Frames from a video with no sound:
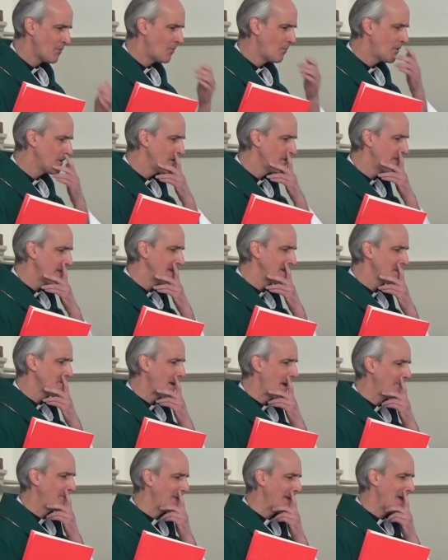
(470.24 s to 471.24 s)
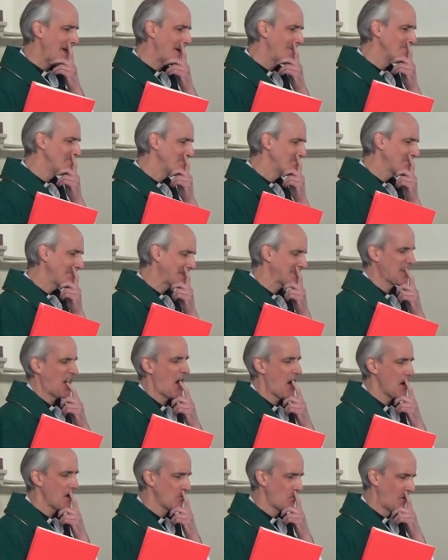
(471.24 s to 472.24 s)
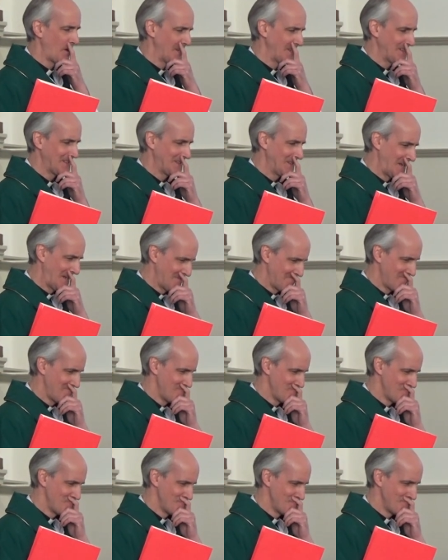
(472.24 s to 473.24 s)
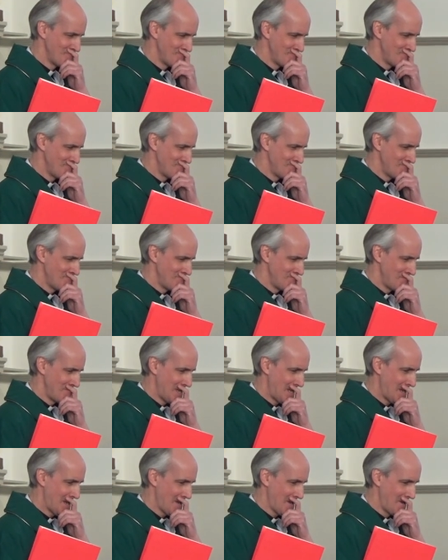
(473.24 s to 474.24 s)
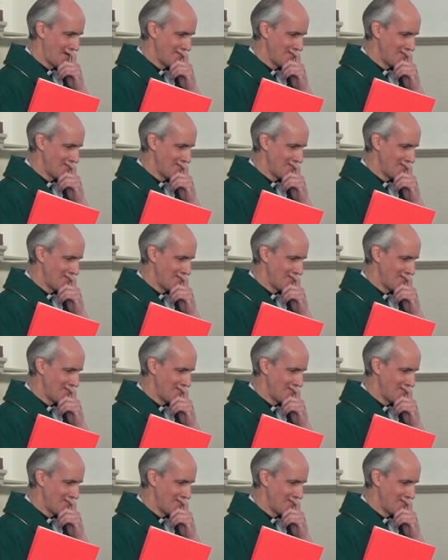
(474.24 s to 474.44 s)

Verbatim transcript: What do you think about that? That's a hard one, isn't it? Yeah.